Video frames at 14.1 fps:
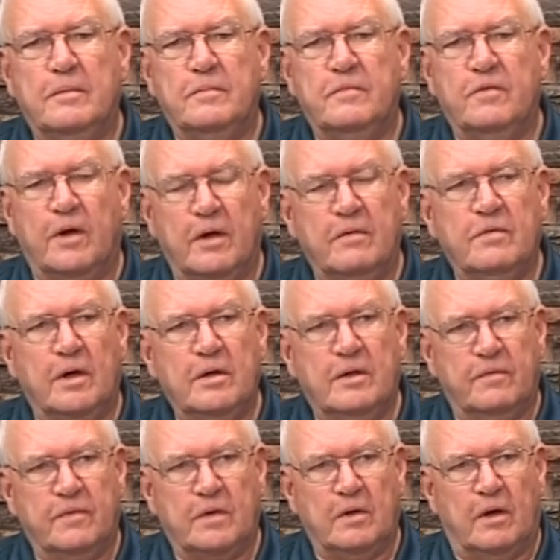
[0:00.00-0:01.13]
Very, very
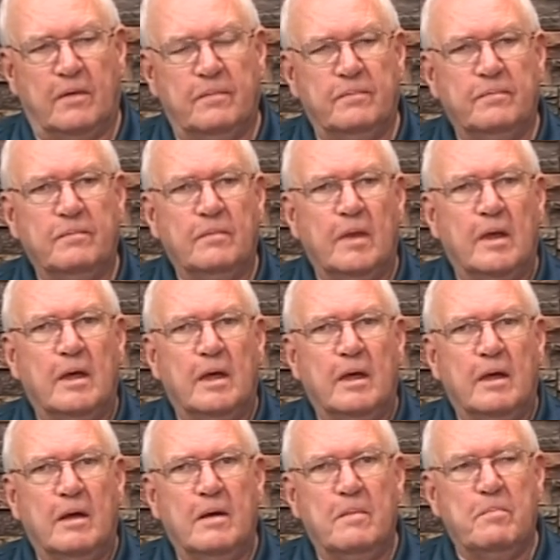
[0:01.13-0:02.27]
difficult.
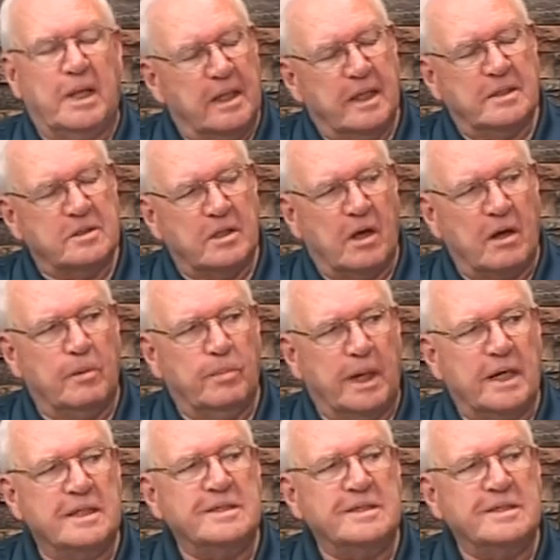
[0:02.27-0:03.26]
But let's talk about